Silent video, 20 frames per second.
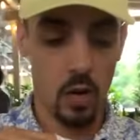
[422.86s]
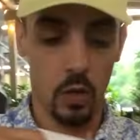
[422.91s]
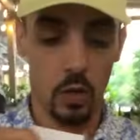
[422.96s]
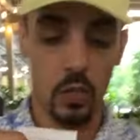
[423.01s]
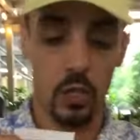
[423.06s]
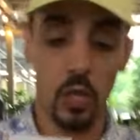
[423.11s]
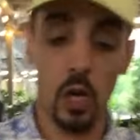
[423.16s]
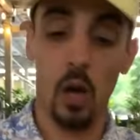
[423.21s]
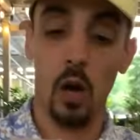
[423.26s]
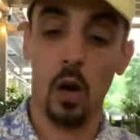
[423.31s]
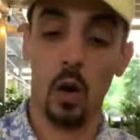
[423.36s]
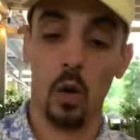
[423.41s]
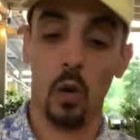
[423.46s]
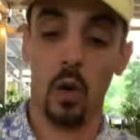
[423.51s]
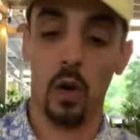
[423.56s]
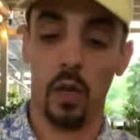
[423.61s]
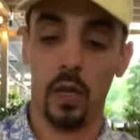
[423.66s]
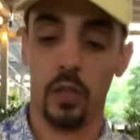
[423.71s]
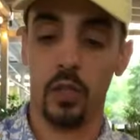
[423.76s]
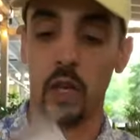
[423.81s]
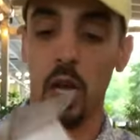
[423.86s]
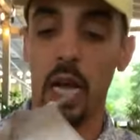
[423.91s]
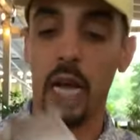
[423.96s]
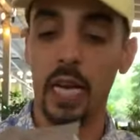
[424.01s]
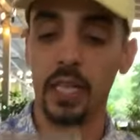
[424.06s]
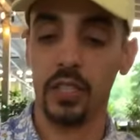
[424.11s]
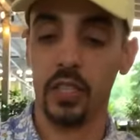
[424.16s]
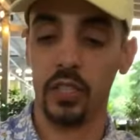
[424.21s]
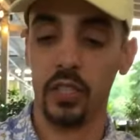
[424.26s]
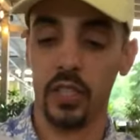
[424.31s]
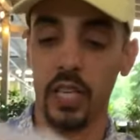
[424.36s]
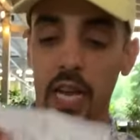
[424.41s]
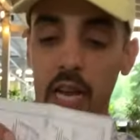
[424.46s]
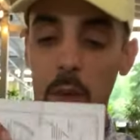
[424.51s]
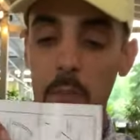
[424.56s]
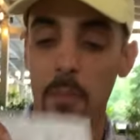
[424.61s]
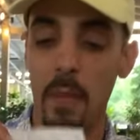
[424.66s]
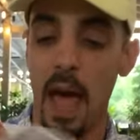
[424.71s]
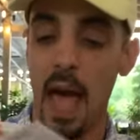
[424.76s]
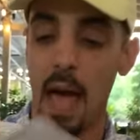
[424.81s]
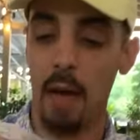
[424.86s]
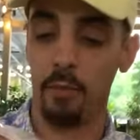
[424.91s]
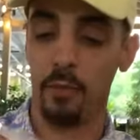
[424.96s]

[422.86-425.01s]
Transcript: Oh, so, exactly. So I guess this is like a map